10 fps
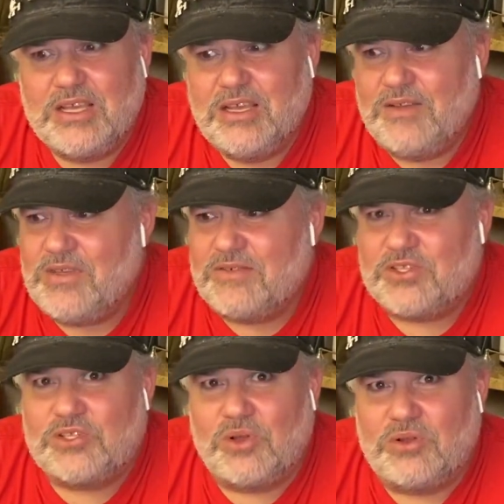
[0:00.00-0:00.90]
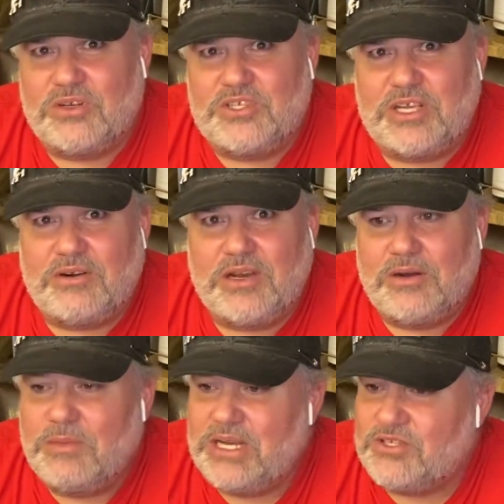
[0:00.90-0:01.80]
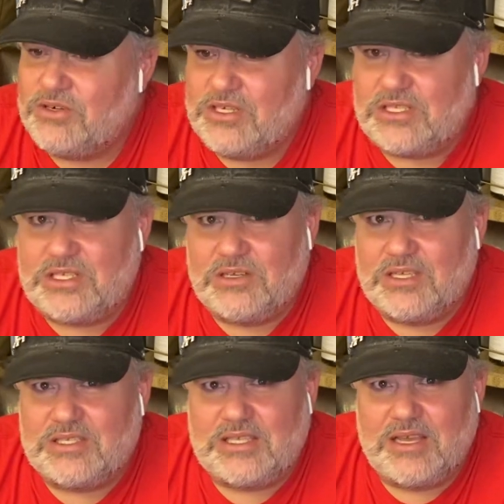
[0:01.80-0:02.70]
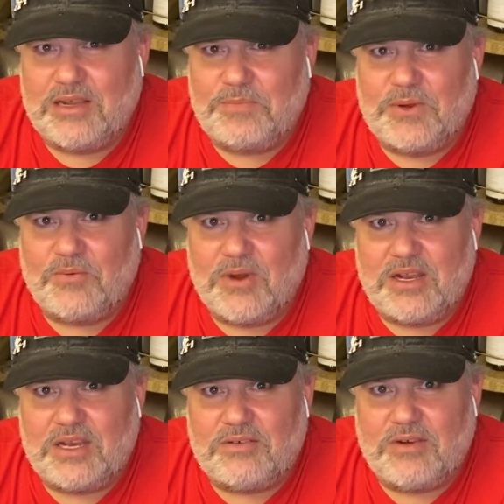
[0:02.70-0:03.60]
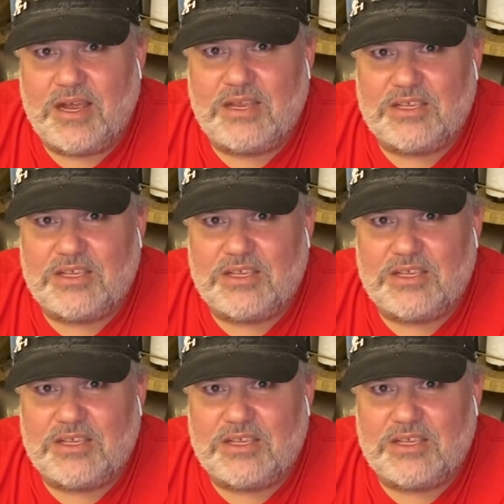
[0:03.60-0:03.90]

If you have a solar generator, make sure it's set up and running, right?